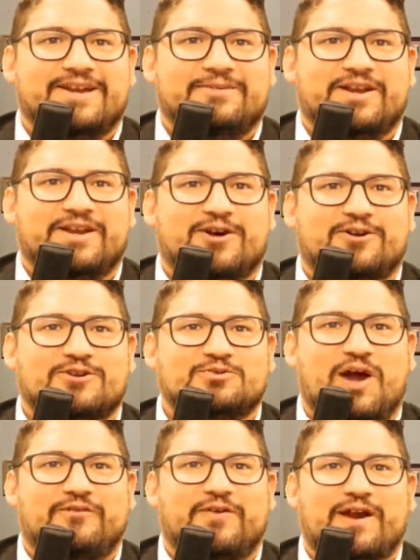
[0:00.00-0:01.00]
McDonald's
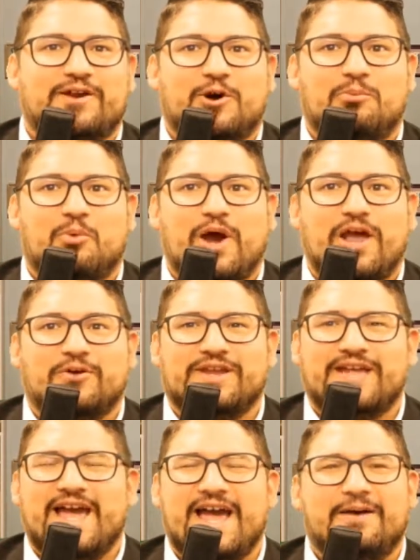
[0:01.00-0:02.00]
Wi-Fi no bueno.
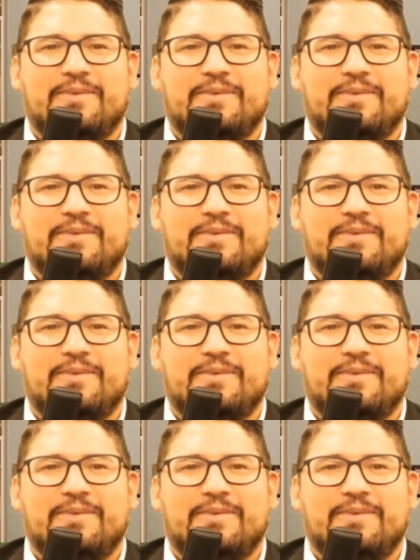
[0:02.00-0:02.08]
Yeah,